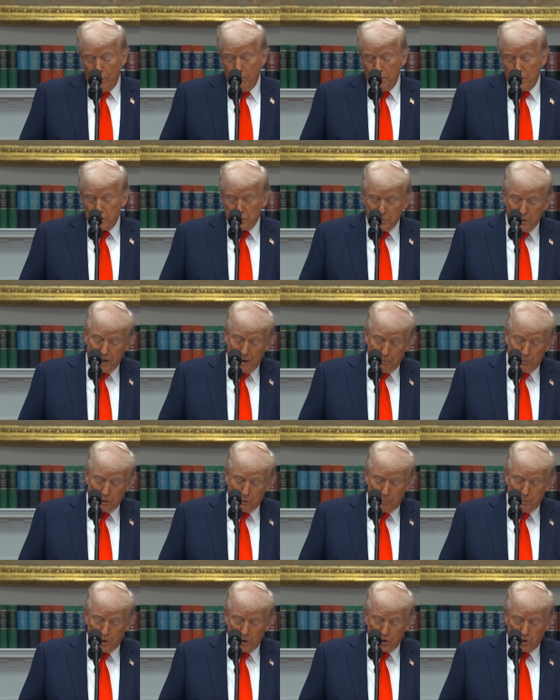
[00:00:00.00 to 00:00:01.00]
must be able
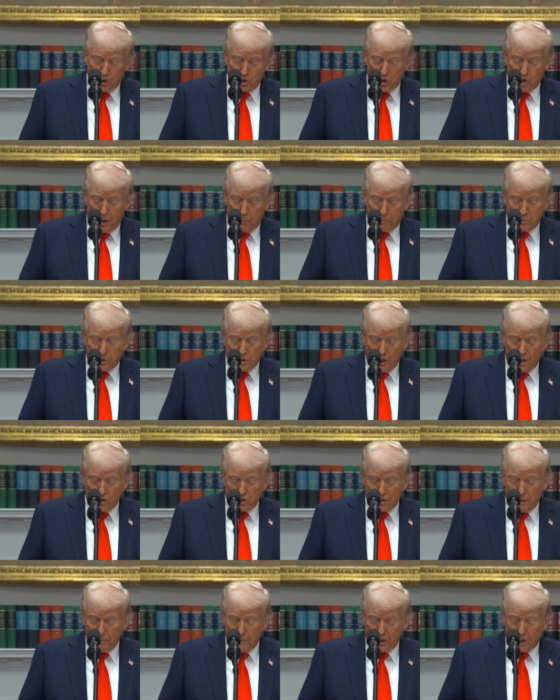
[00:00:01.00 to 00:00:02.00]
to build the chips
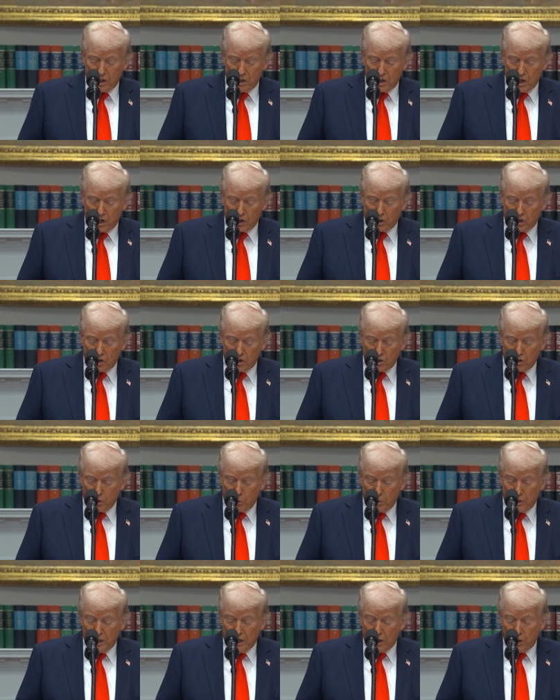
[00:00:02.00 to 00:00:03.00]
and semiconductors
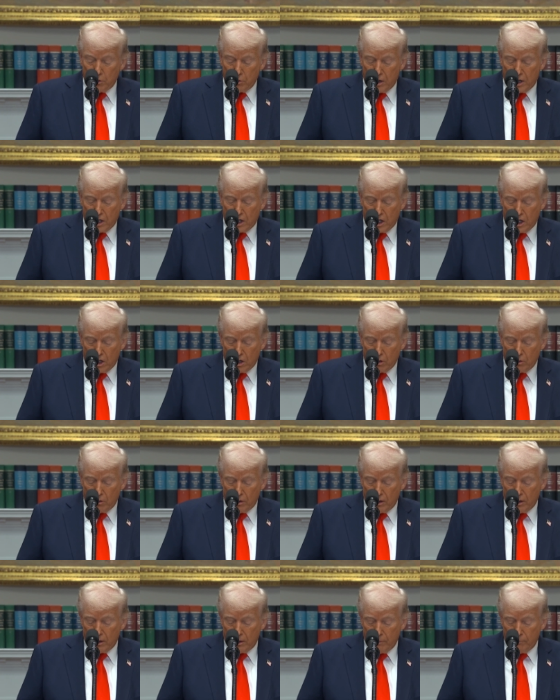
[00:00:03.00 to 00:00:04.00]
that we need right
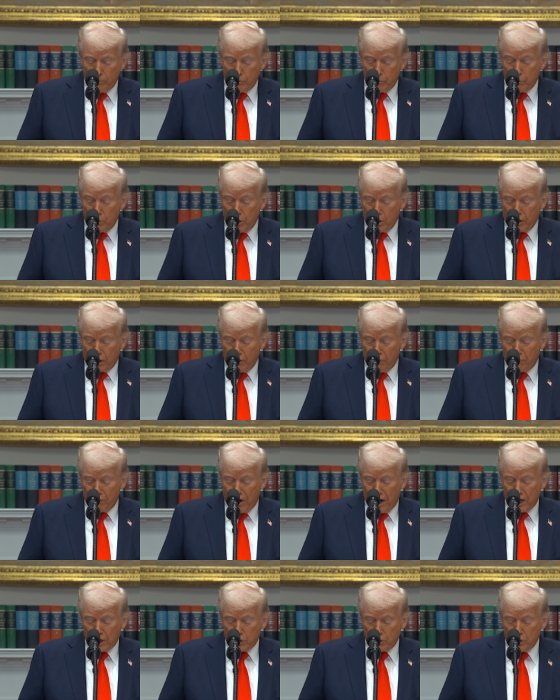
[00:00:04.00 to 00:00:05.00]
here in American
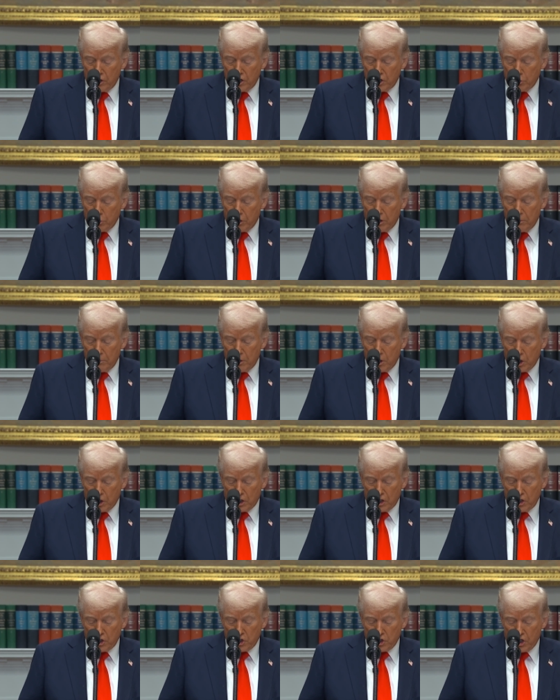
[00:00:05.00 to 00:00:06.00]
factories with
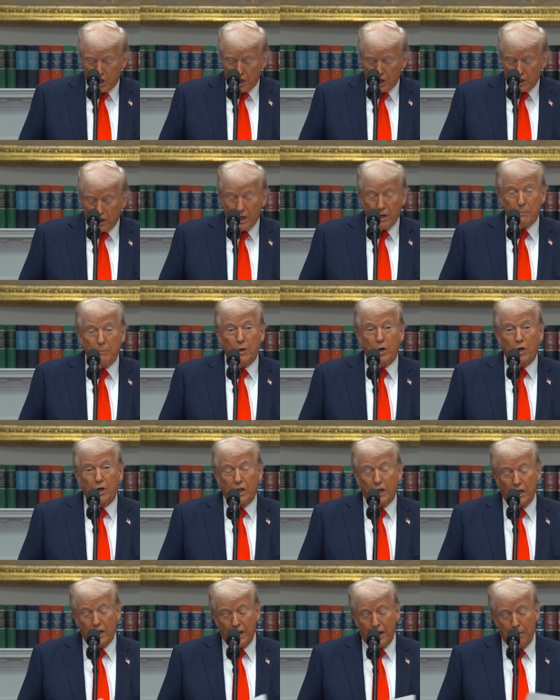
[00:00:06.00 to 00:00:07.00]
American skill and
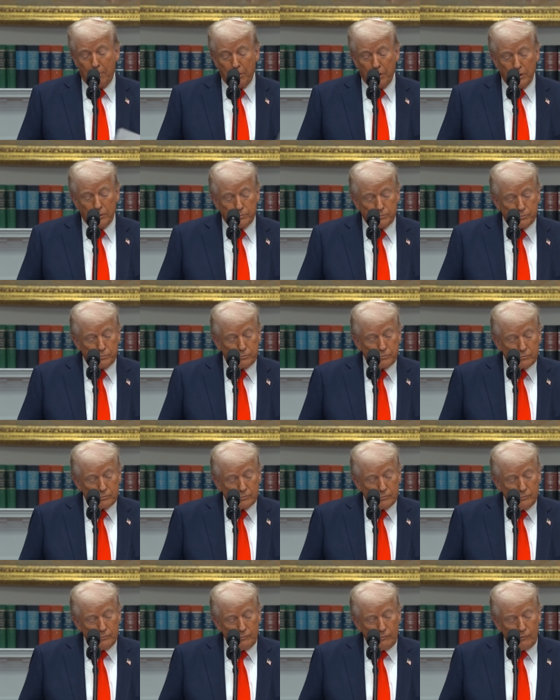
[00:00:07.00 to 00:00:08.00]
American labor.
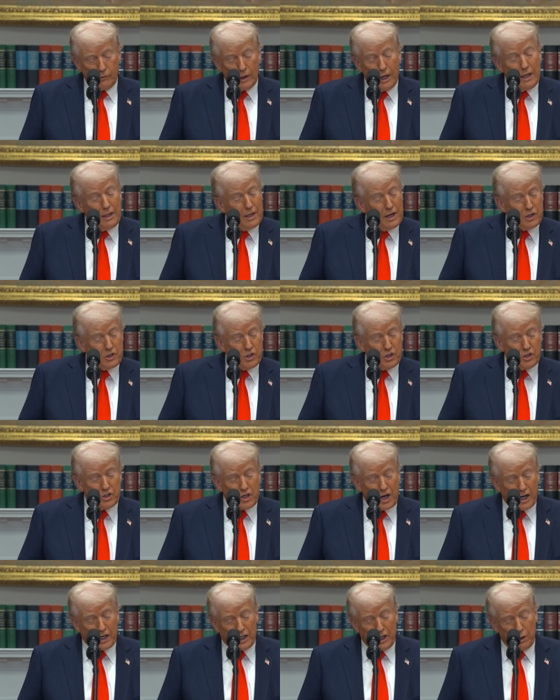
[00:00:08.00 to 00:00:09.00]
And that's
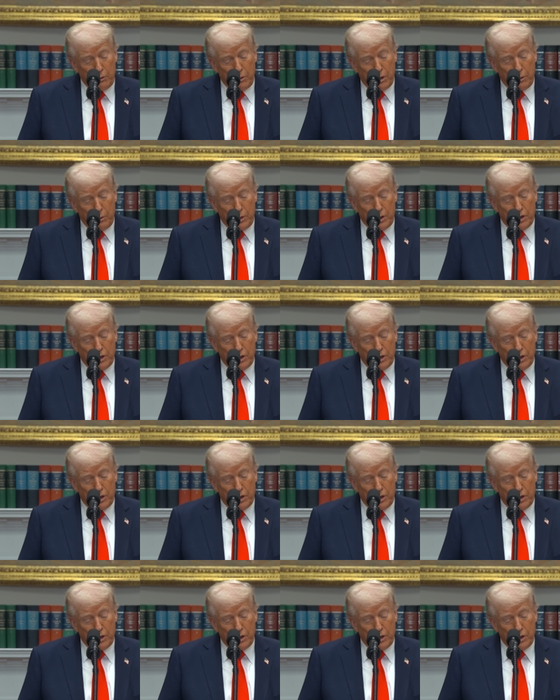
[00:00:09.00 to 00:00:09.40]
exactly what we're